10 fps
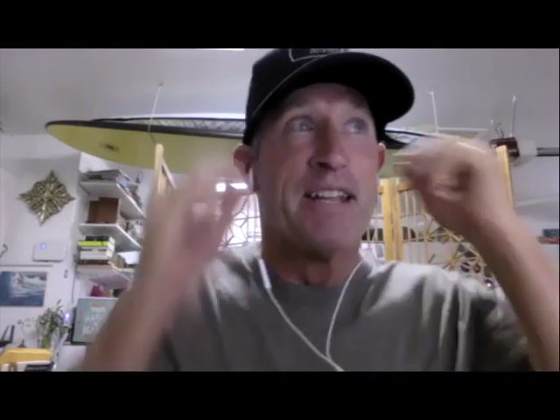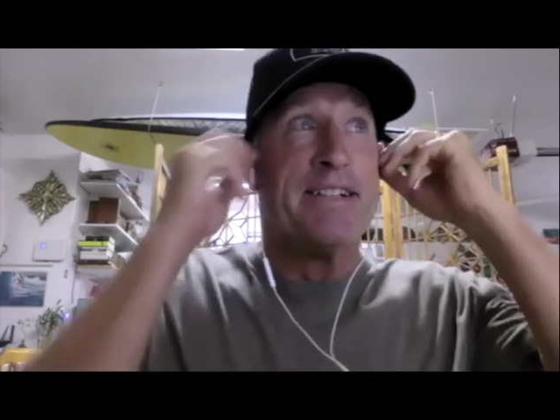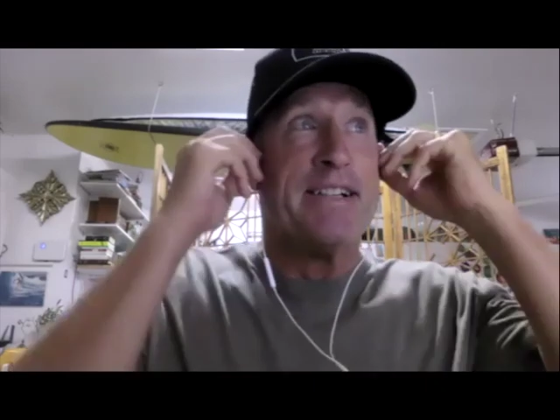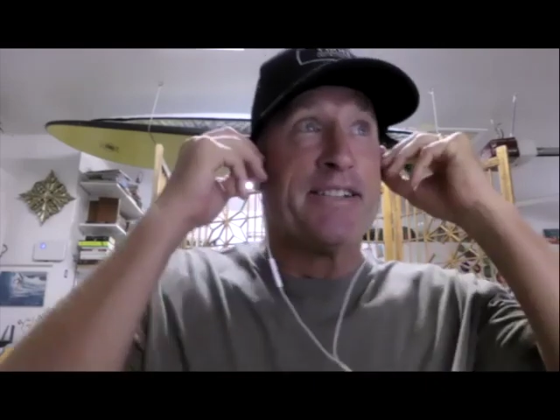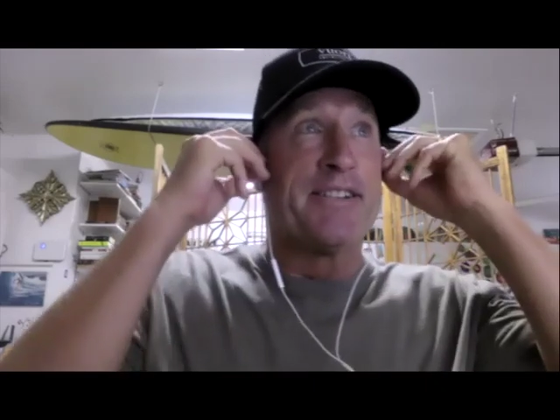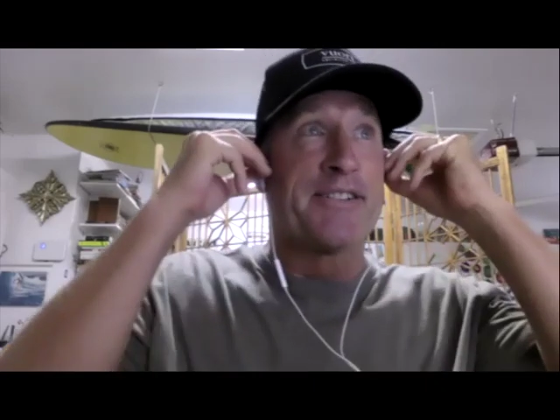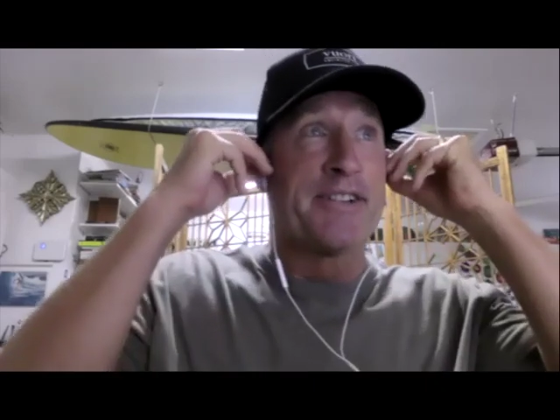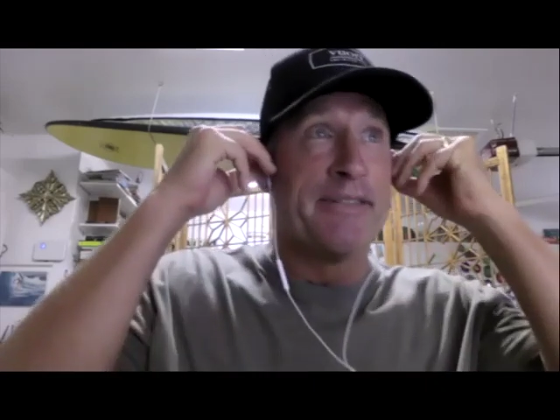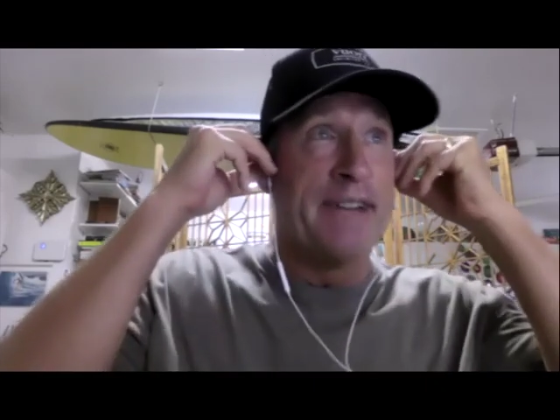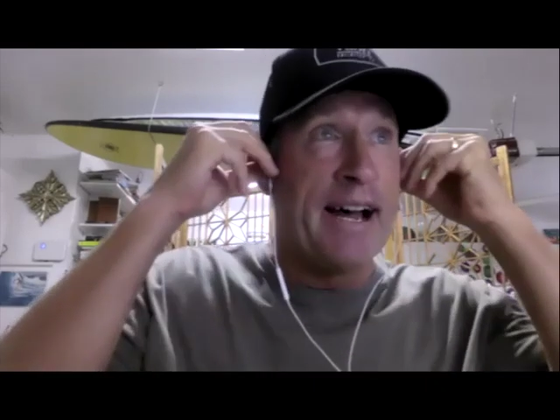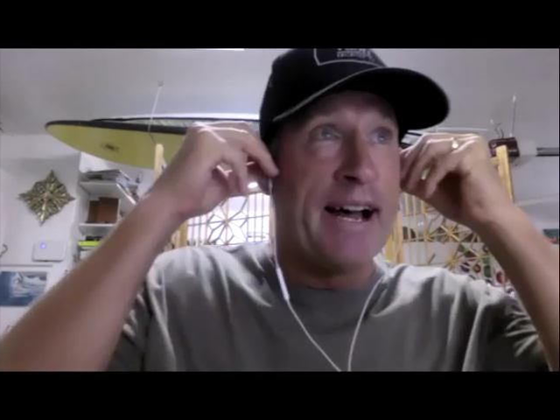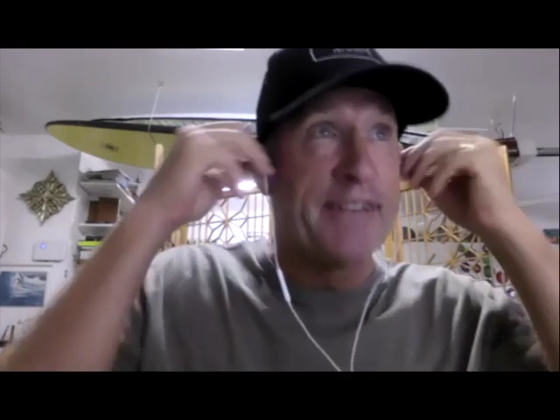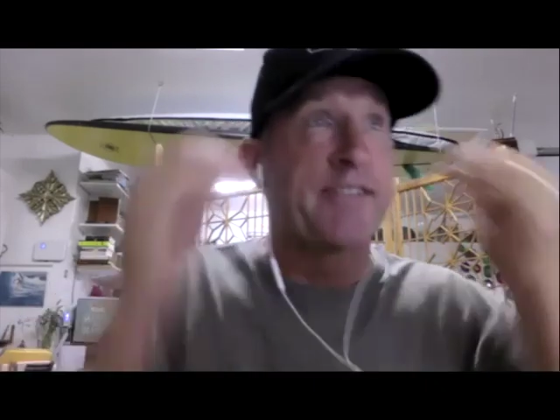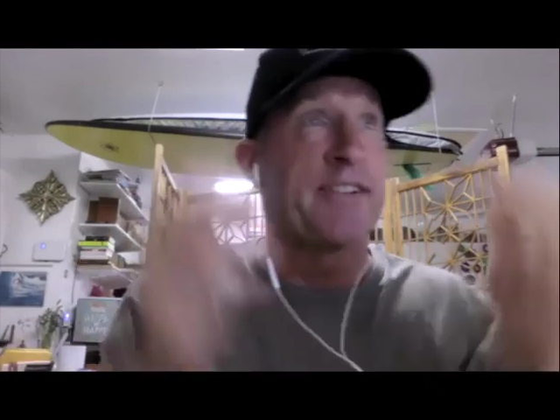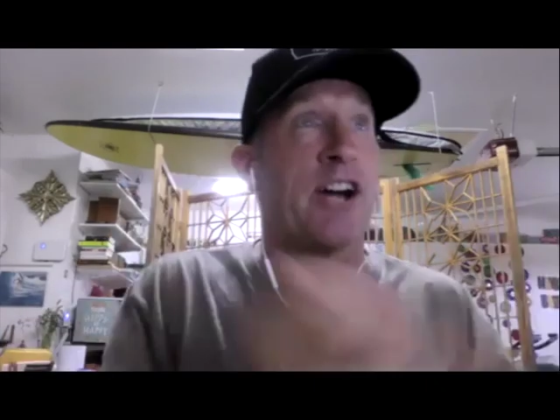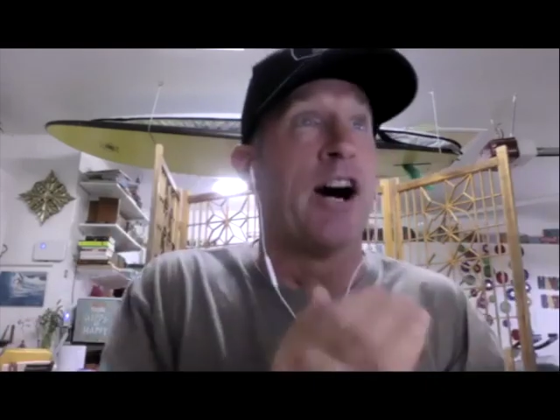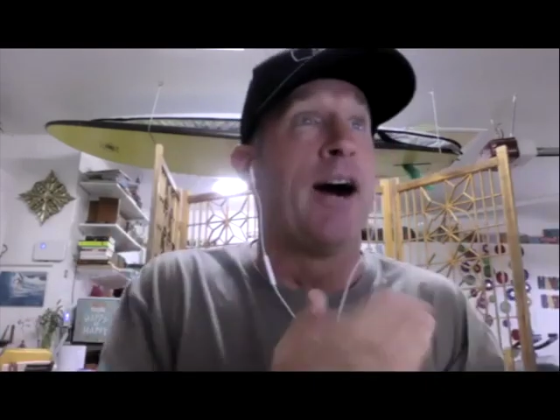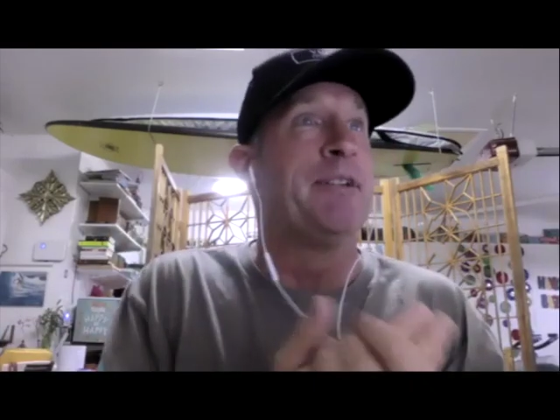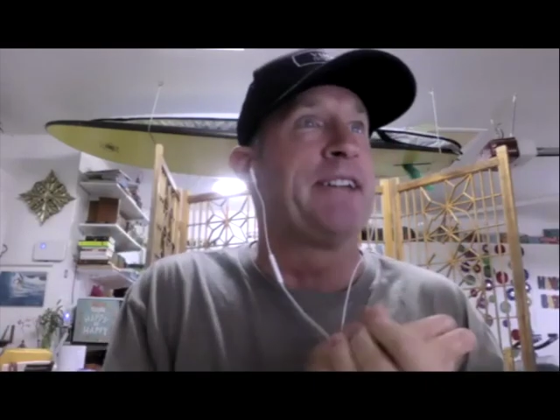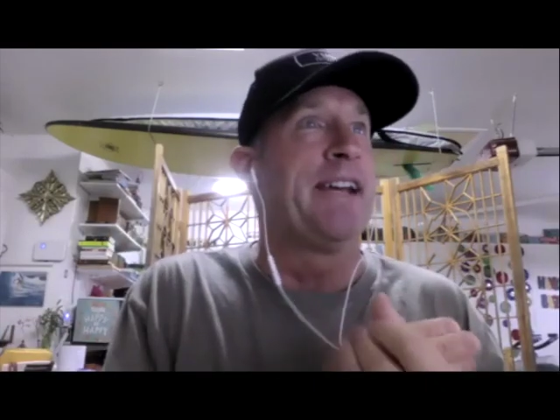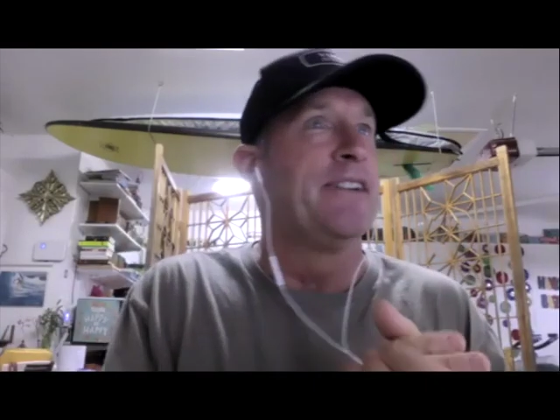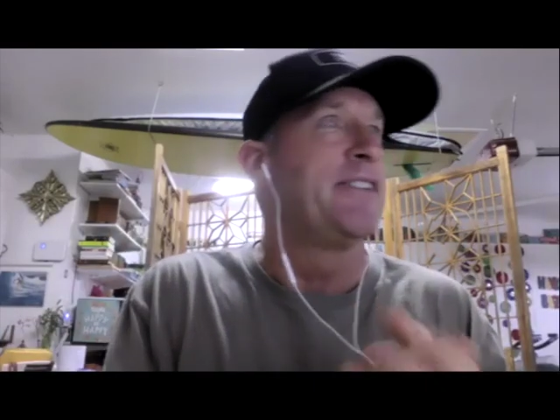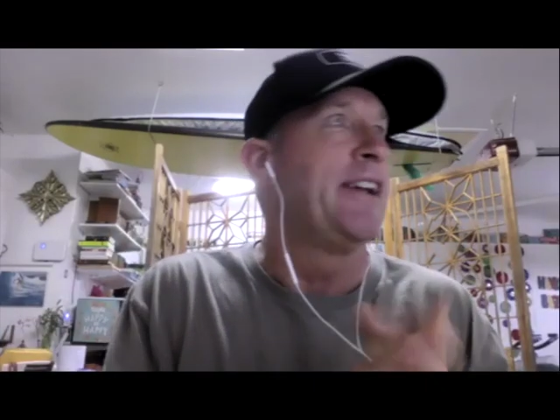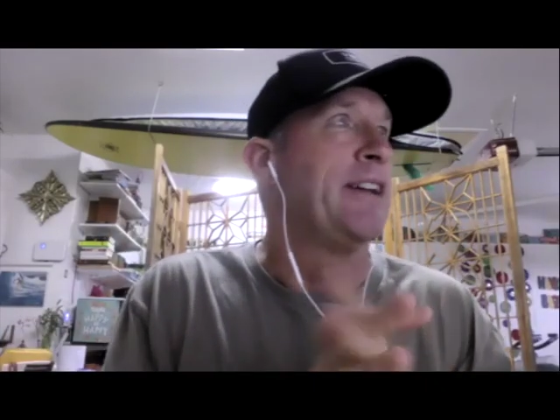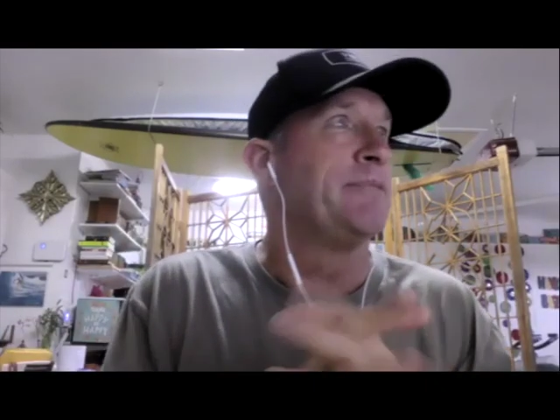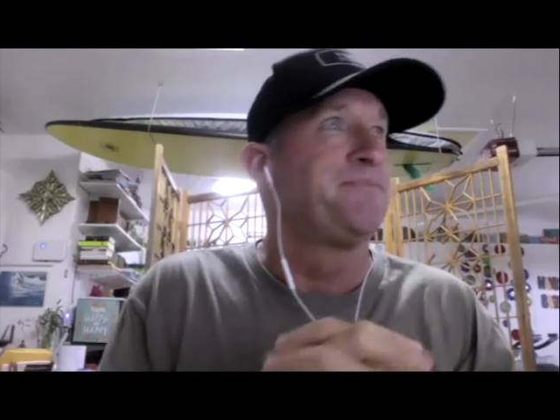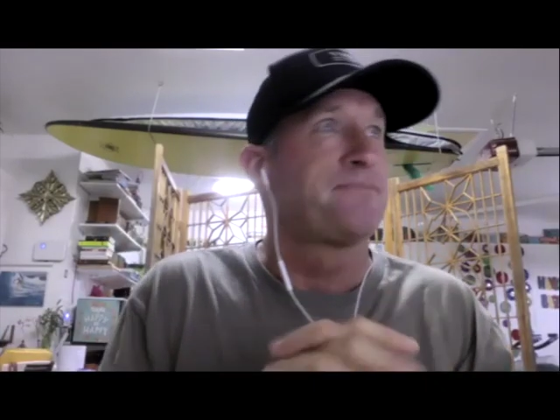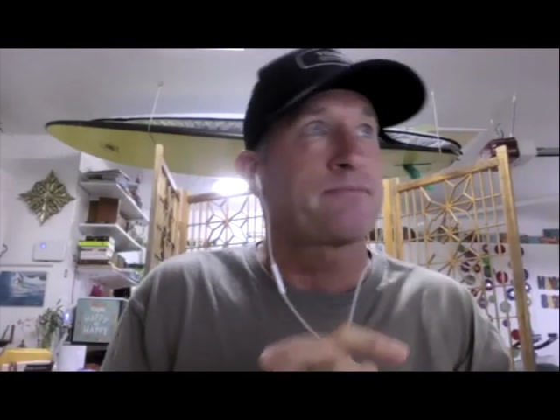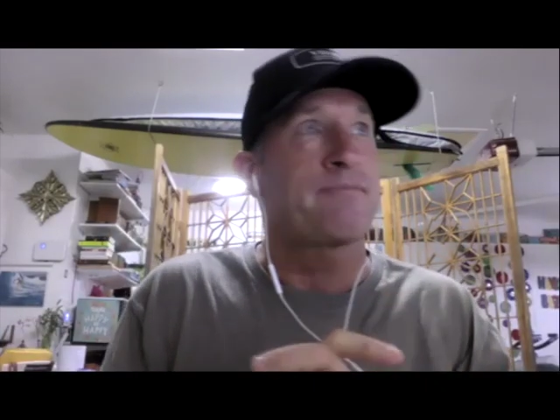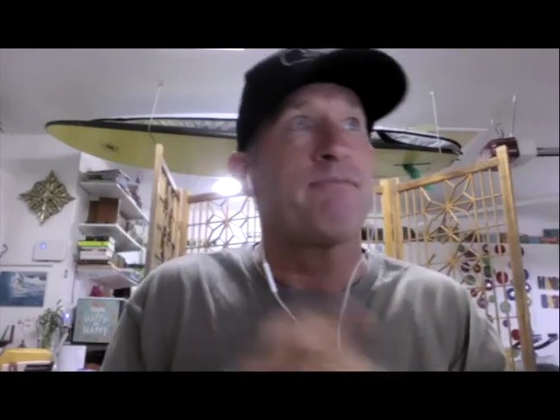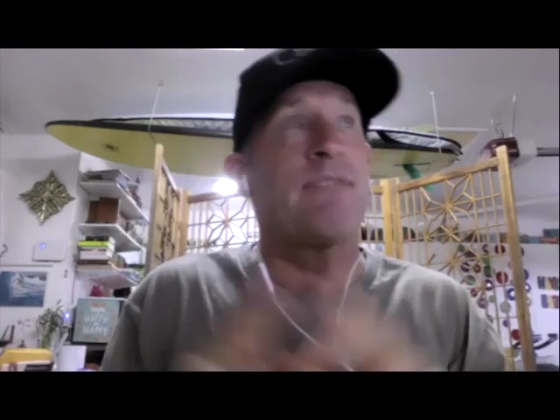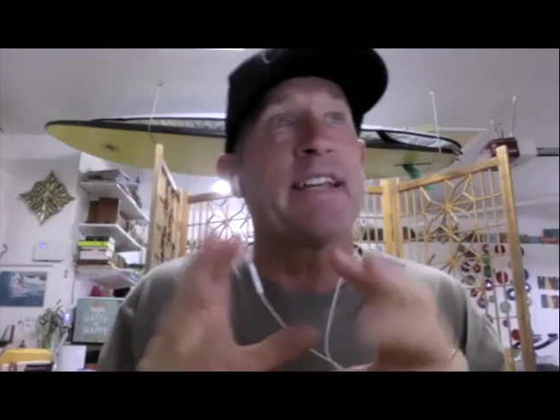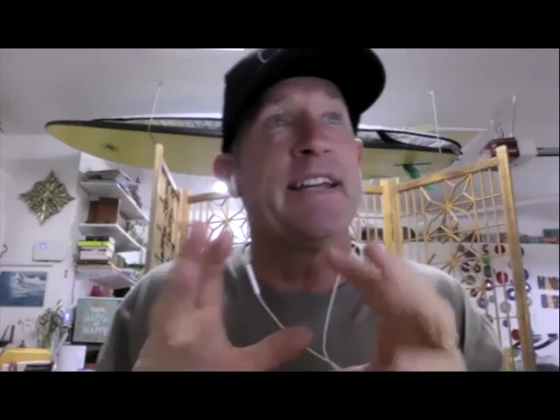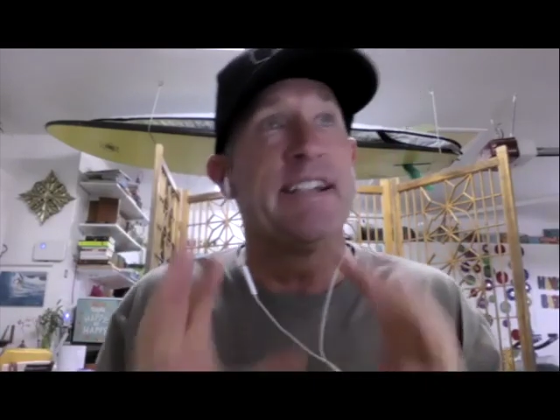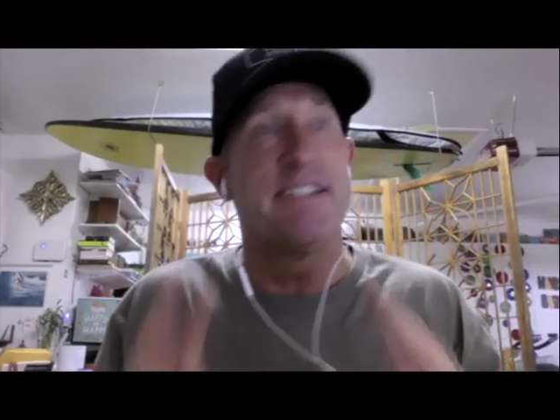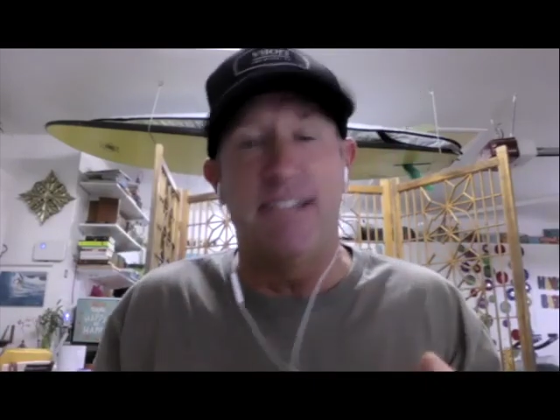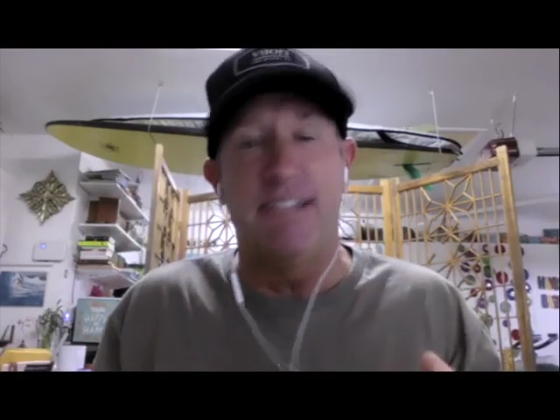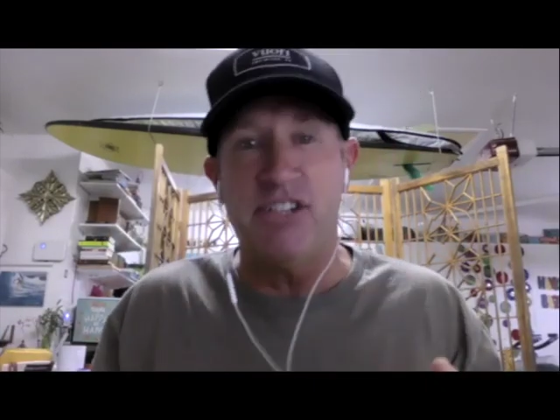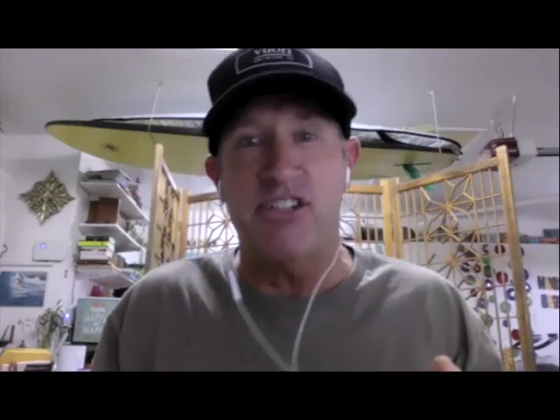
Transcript: To serve as commentators. Now, in addition,